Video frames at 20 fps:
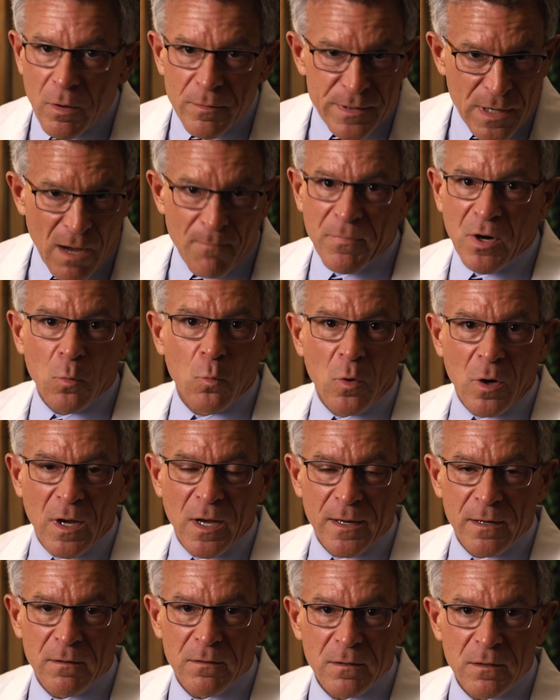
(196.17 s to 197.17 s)
Number
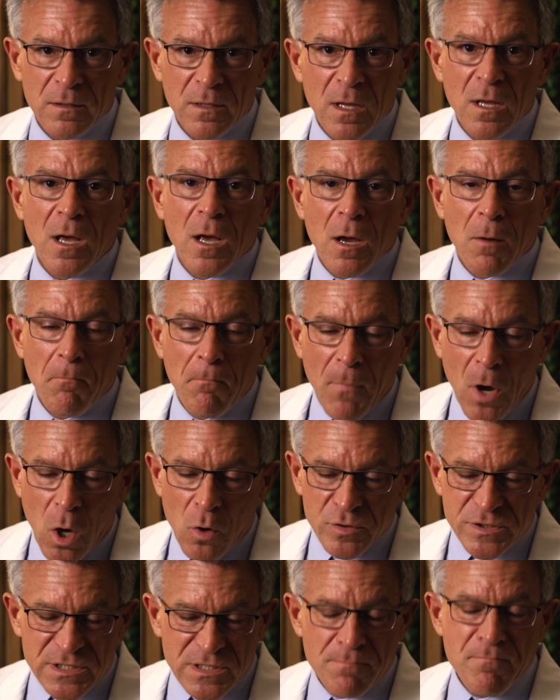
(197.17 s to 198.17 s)
1,
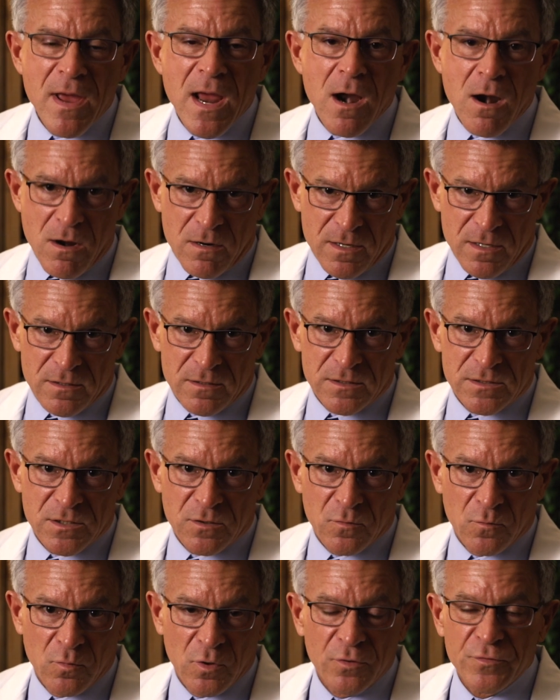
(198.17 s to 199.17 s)
most
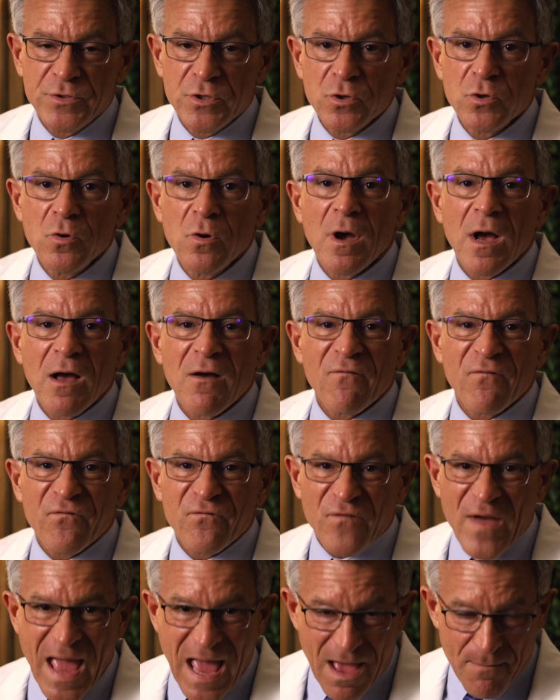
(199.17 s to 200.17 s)
Americans will do
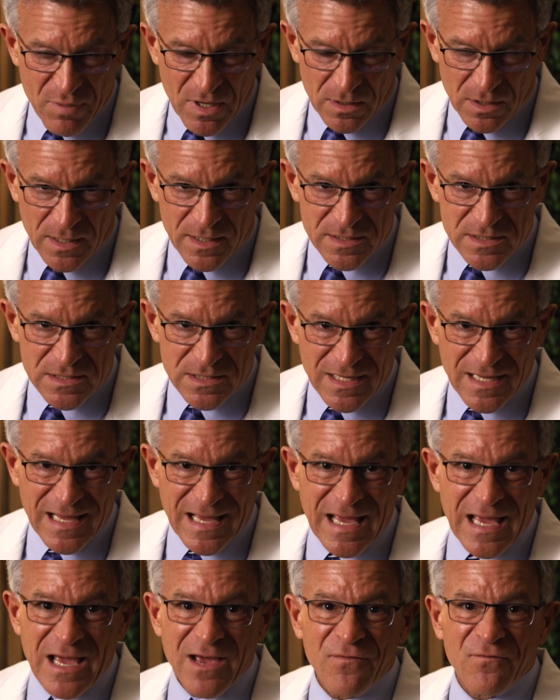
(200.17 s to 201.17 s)
fabulous
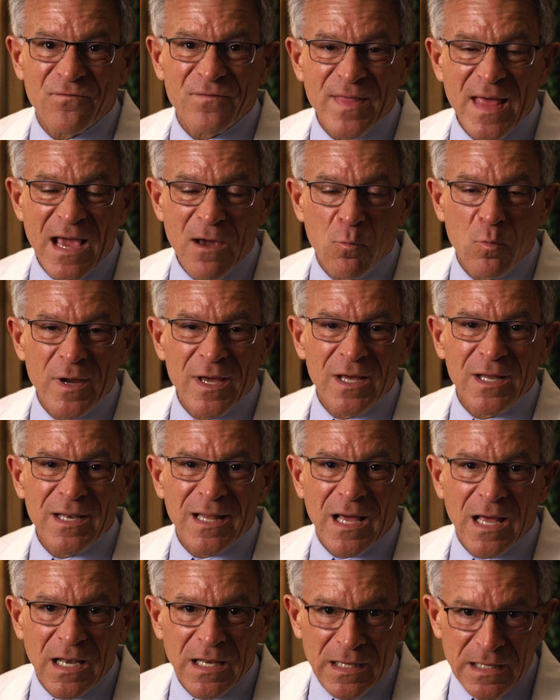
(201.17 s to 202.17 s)
if they
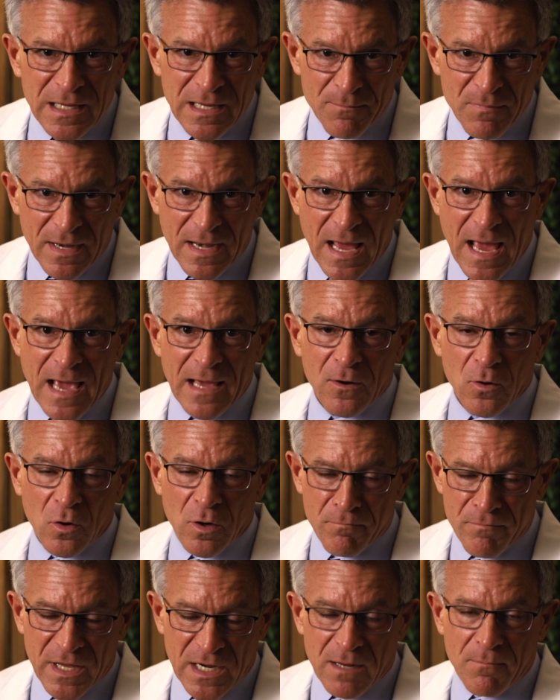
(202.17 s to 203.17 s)
will eliminate
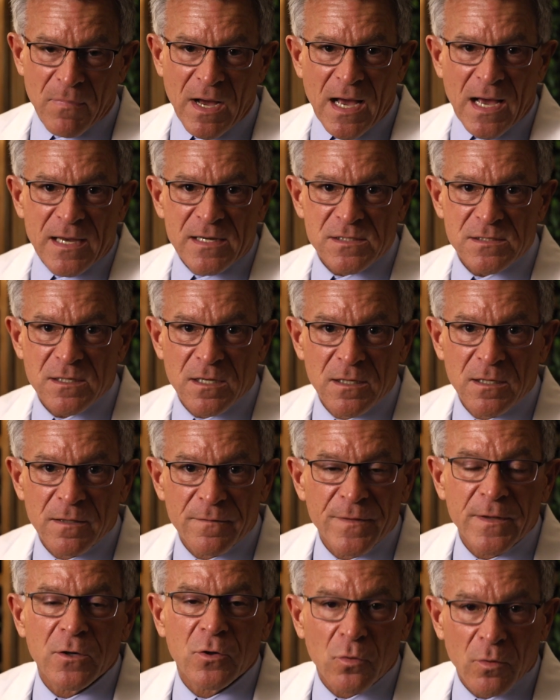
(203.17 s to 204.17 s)
or minimize
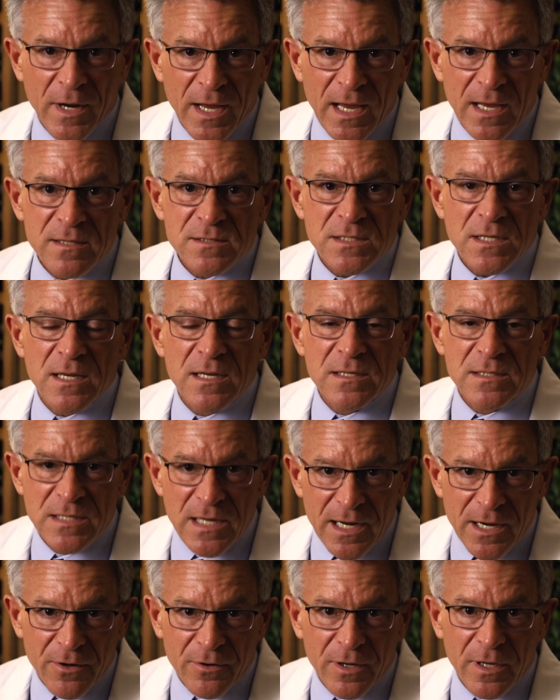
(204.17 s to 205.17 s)
the grains and
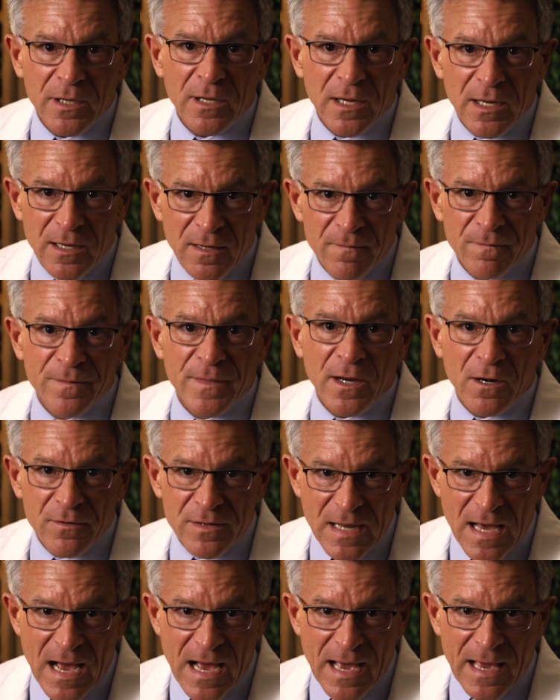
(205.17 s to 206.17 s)
dairy in their
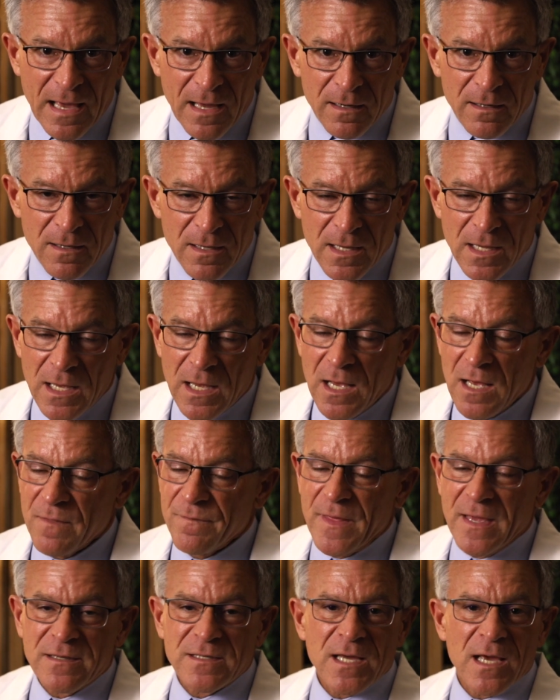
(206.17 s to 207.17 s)
diet.
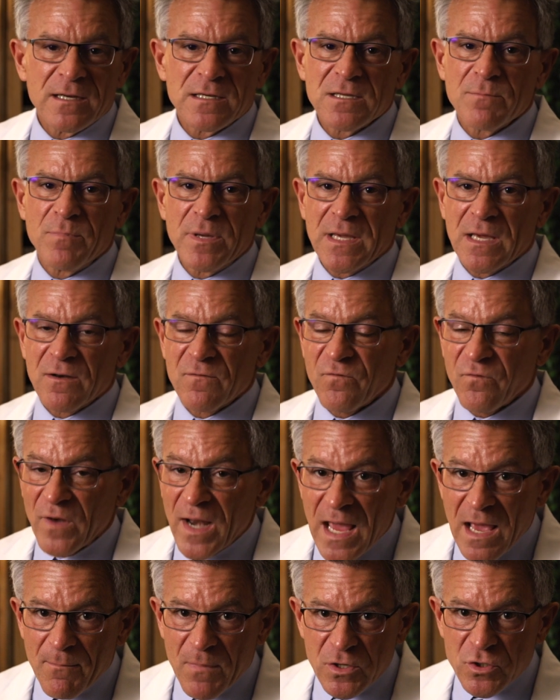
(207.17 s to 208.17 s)
They tend to be
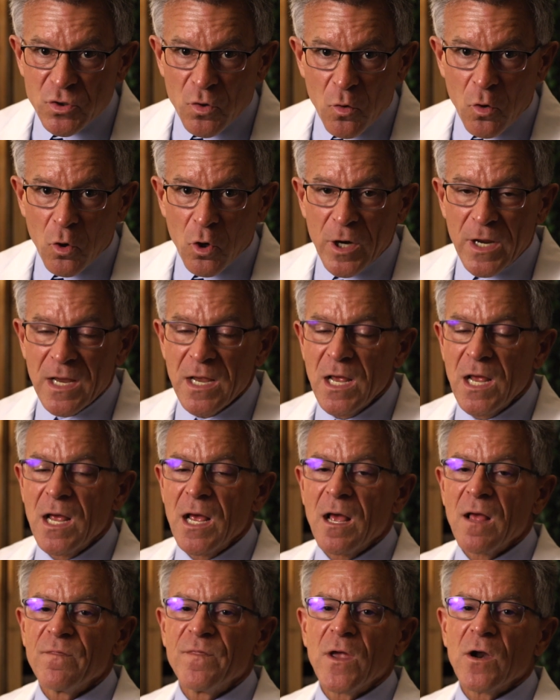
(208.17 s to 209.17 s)
inflammatory,
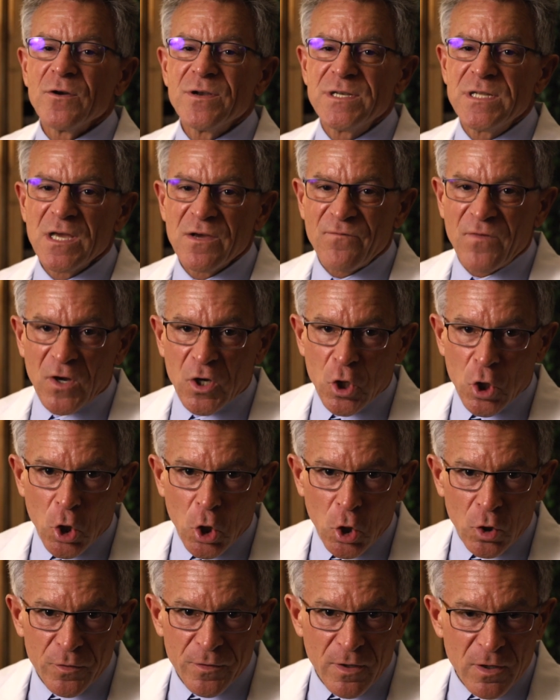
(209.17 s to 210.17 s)
they're
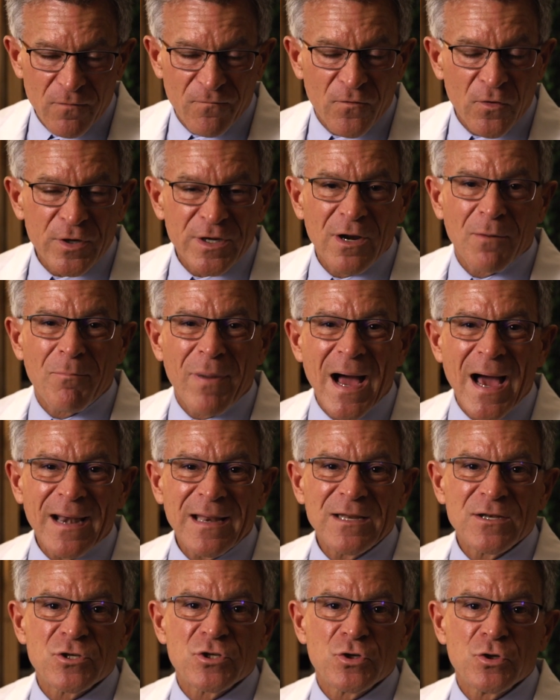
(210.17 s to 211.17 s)
difficult for your
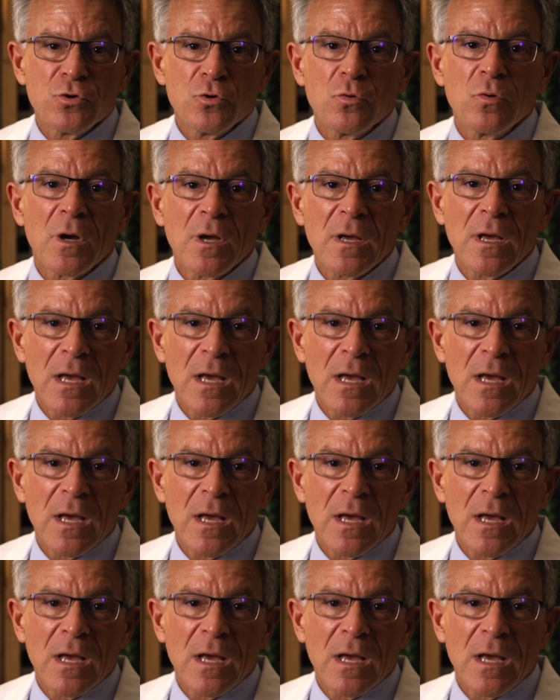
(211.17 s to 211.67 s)
body to